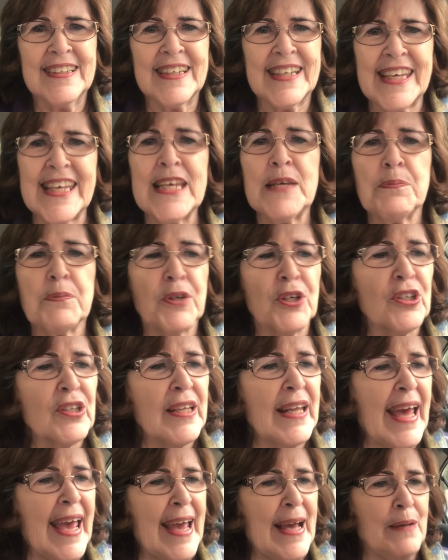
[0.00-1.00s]
Keep your
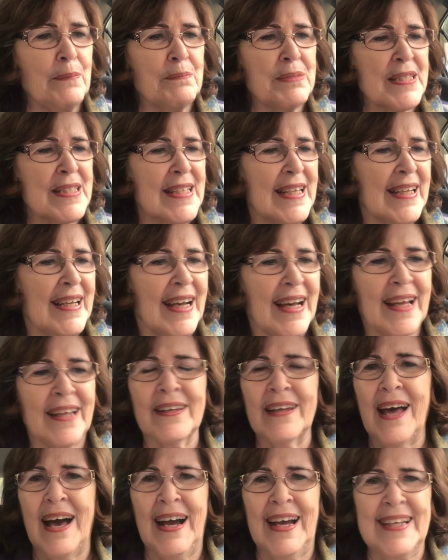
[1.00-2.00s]
lamps
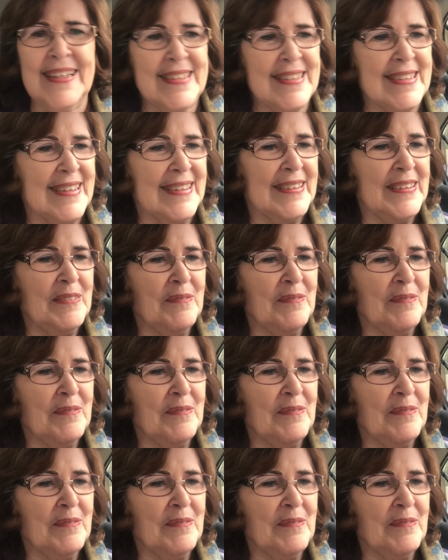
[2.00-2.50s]
alight.